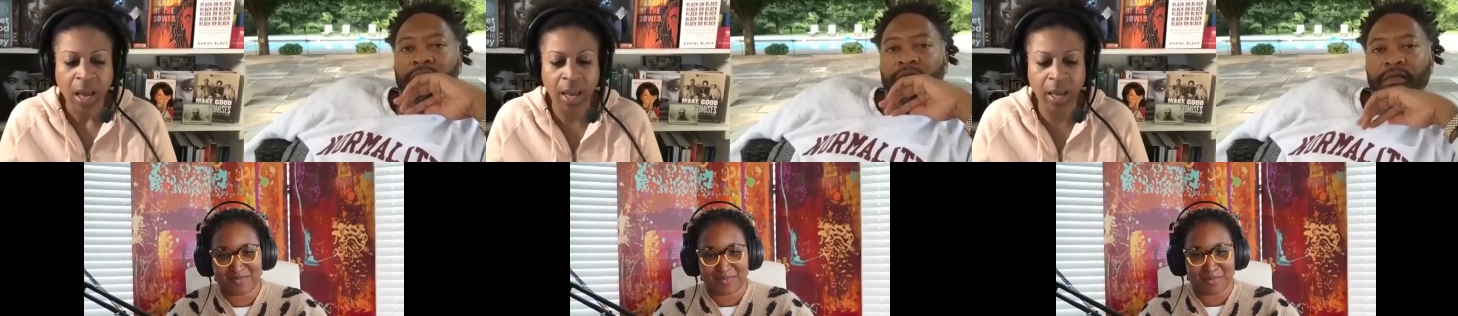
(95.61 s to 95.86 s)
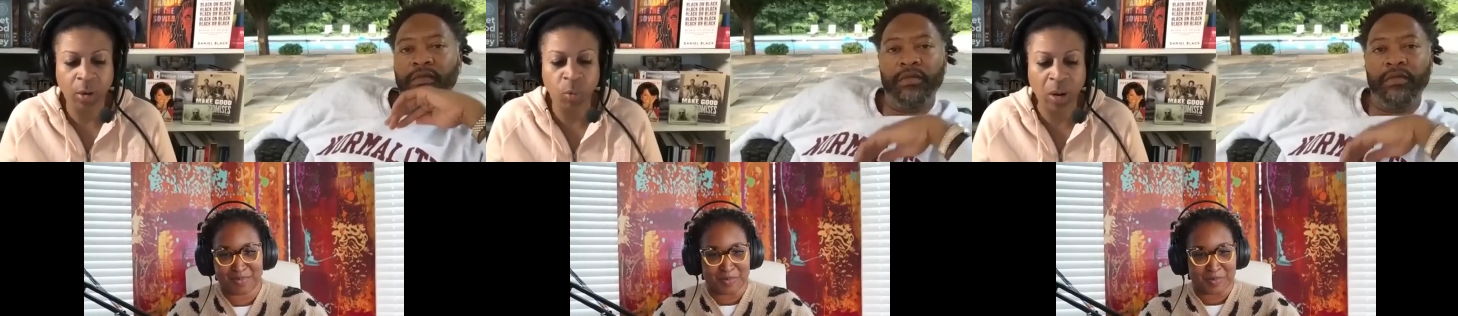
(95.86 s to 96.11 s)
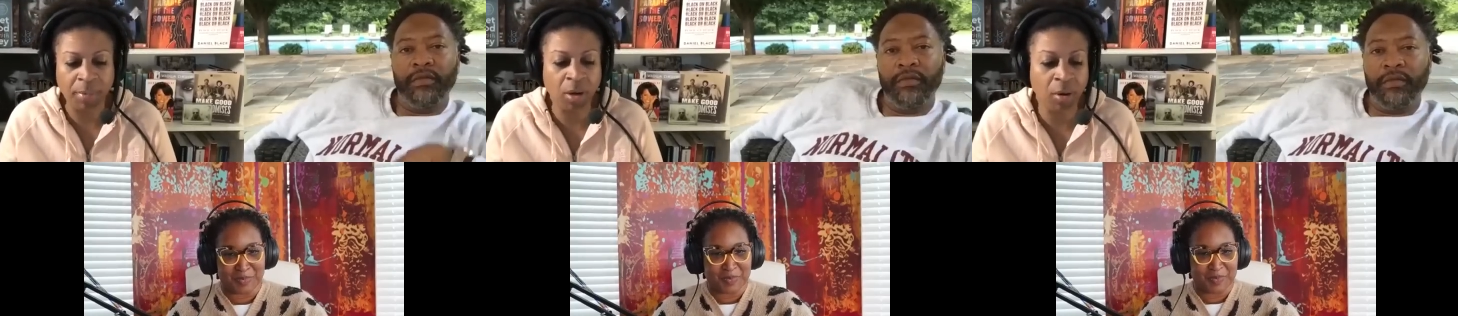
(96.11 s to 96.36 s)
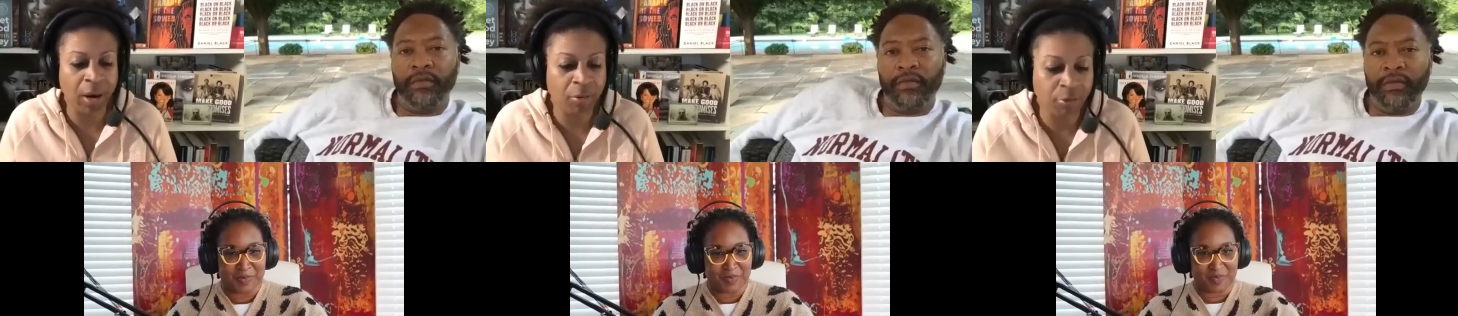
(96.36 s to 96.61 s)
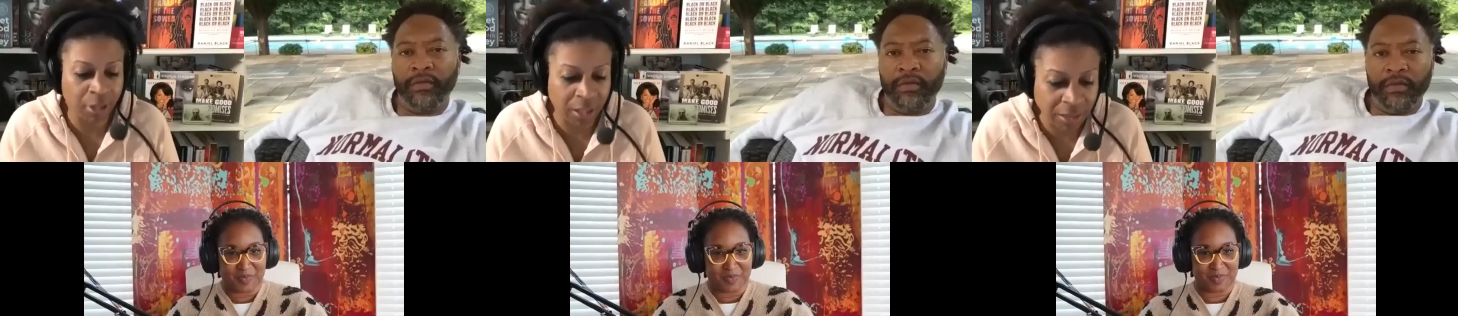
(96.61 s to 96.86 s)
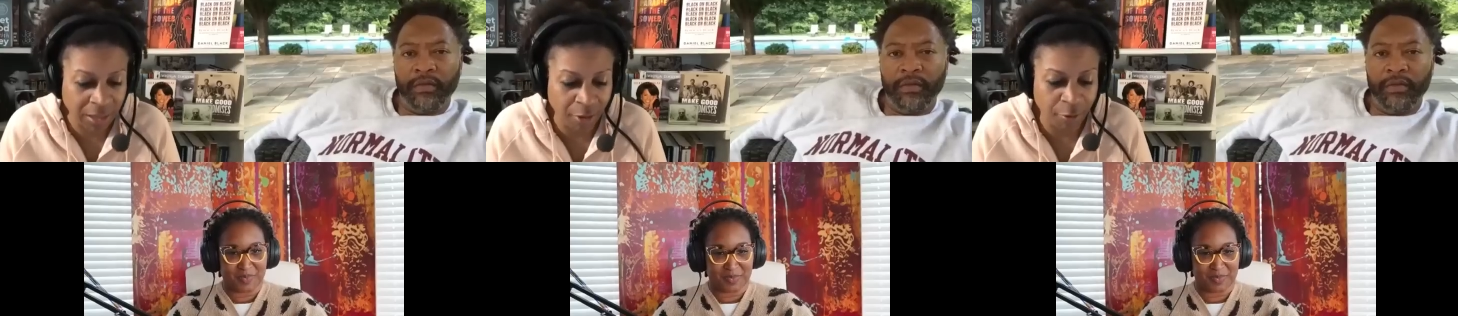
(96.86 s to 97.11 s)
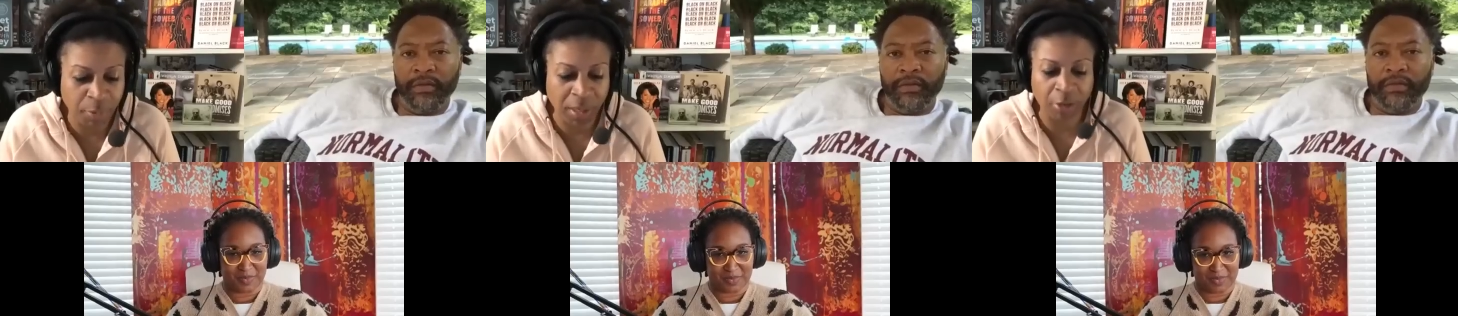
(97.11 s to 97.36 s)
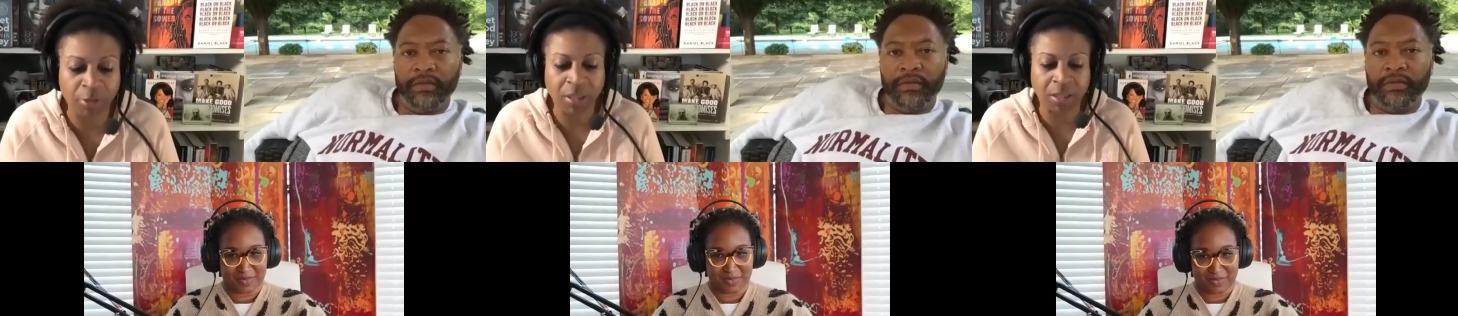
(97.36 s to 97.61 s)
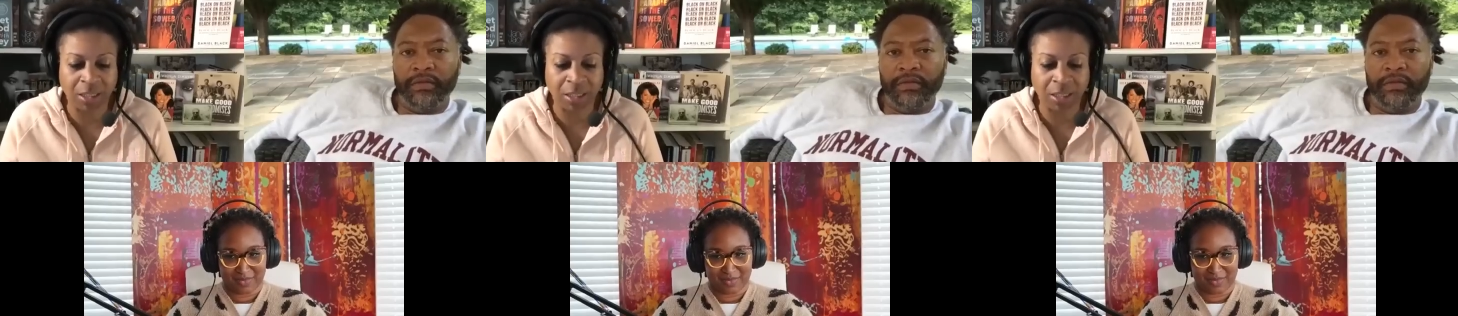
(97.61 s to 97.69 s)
Speaker 1: And women are at risk of being re-